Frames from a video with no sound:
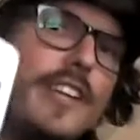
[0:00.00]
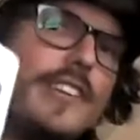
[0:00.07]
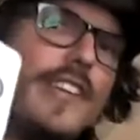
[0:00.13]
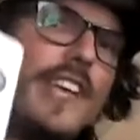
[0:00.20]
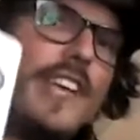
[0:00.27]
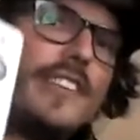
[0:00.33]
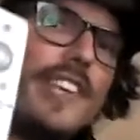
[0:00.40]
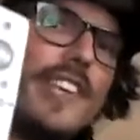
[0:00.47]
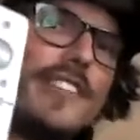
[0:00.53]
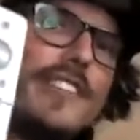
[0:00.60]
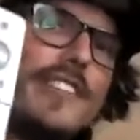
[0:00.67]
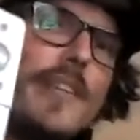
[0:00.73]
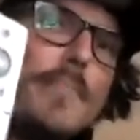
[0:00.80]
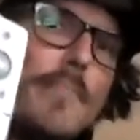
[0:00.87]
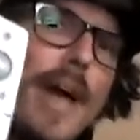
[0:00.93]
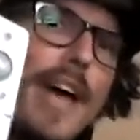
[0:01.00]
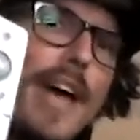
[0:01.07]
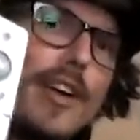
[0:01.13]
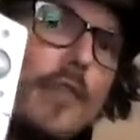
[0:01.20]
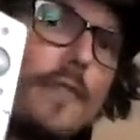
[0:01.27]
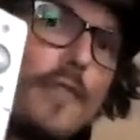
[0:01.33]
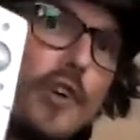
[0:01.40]
this is the
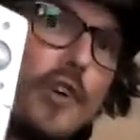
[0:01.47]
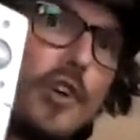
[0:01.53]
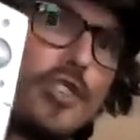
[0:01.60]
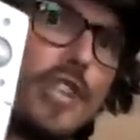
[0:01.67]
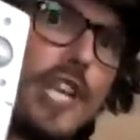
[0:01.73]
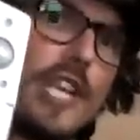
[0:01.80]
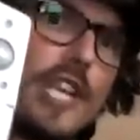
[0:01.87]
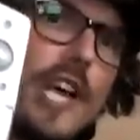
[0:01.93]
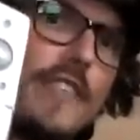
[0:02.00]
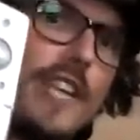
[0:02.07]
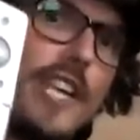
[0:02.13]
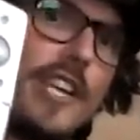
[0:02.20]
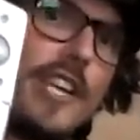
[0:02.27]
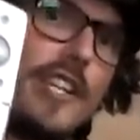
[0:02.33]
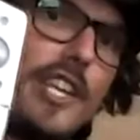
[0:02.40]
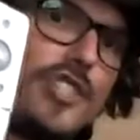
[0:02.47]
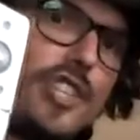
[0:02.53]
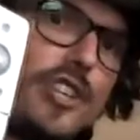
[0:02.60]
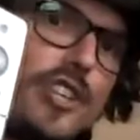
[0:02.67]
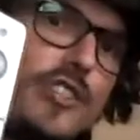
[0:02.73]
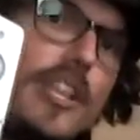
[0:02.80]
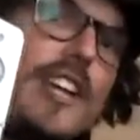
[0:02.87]
metal version of the Hylian
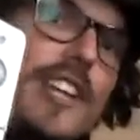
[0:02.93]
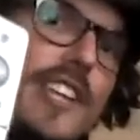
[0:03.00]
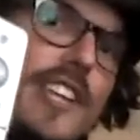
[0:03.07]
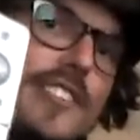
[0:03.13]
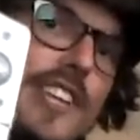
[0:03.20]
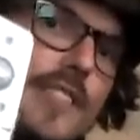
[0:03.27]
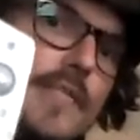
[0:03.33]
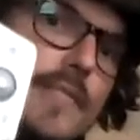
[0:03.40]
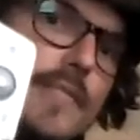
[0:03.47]
shield. Listen.